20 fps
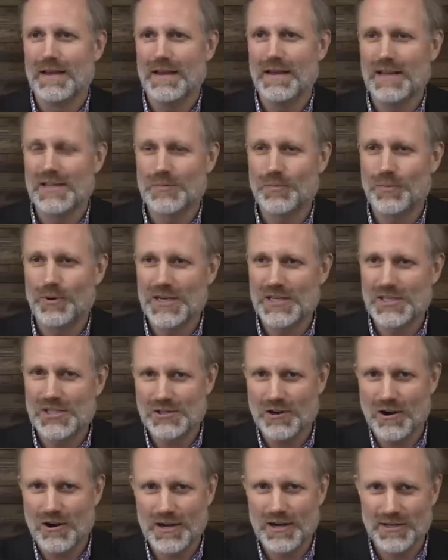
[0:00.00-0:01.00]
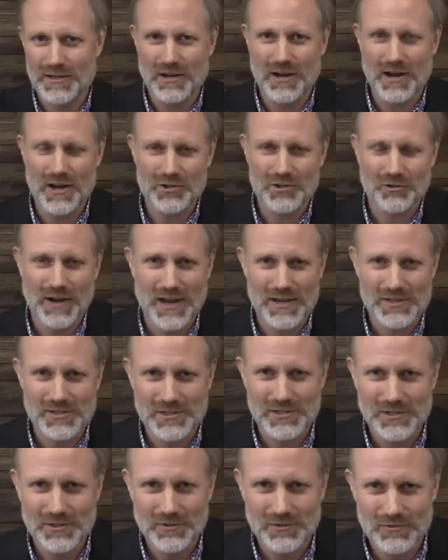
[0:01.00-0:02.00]
it's pretty stark in
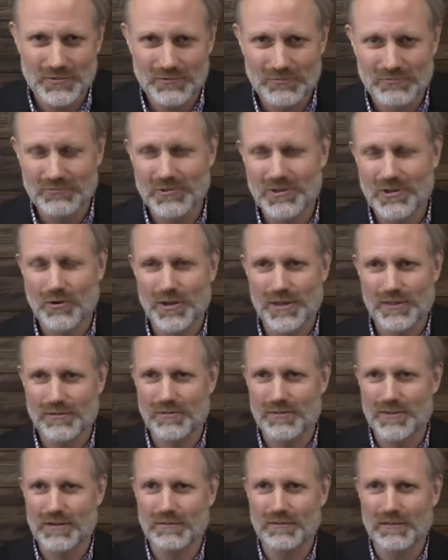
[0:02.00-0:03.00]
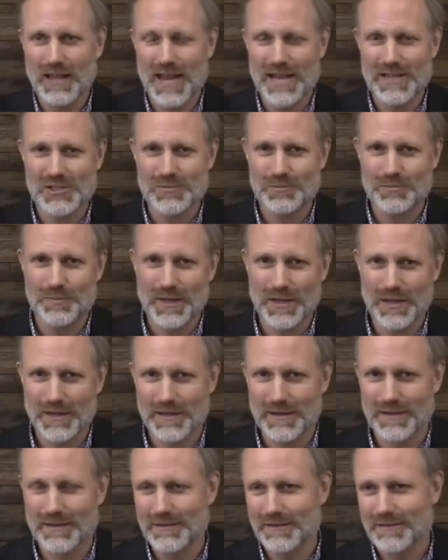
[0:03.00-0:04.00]
contrast to going through the last
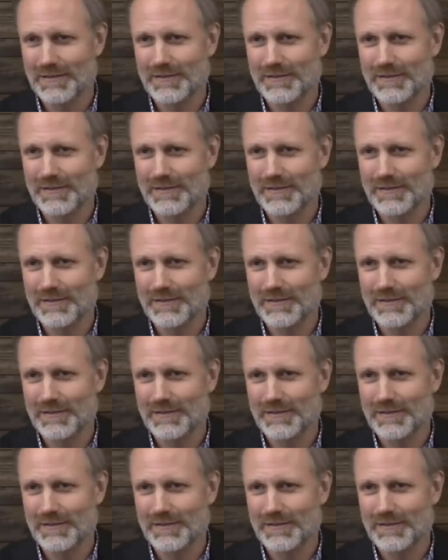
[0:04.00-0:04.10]
big